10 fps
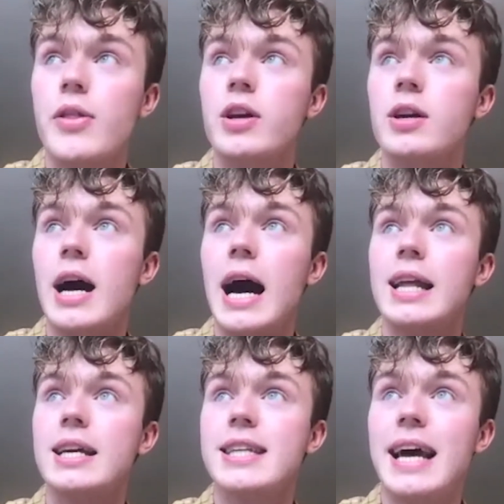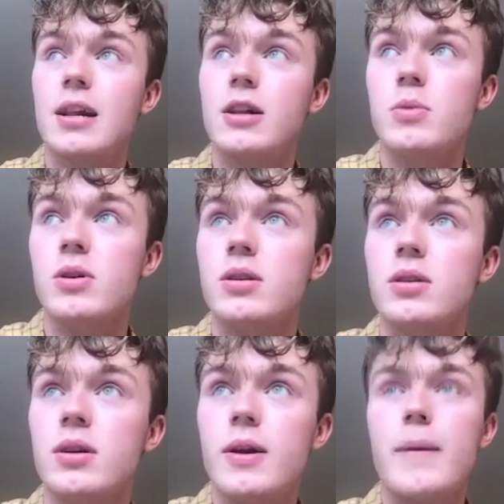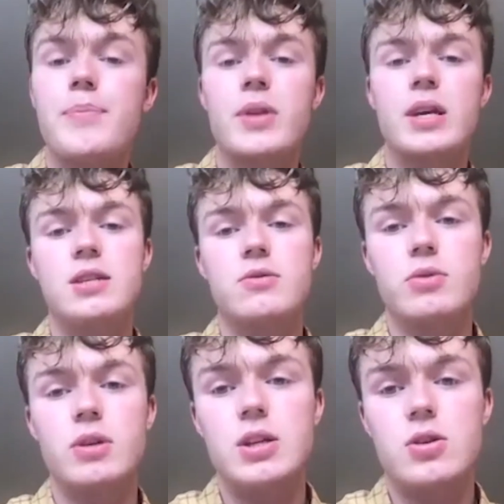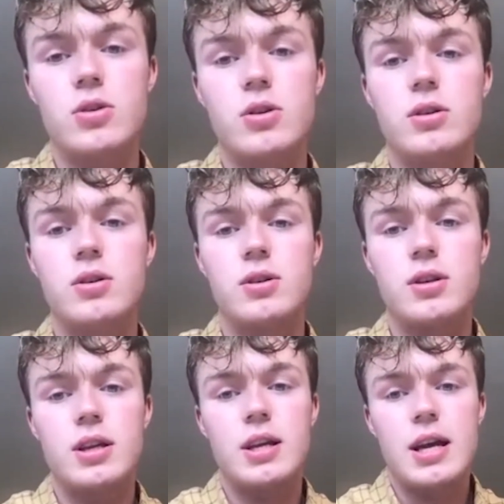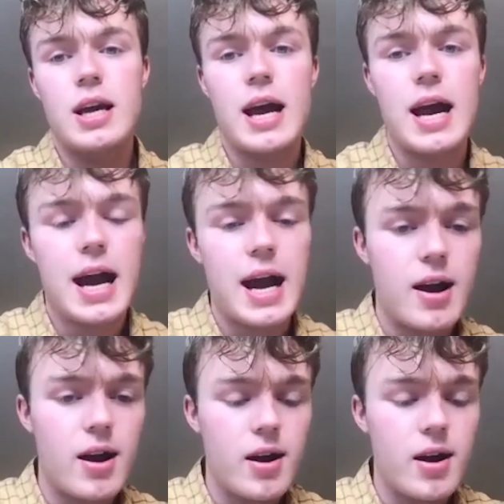I think Alex Edelman is really good at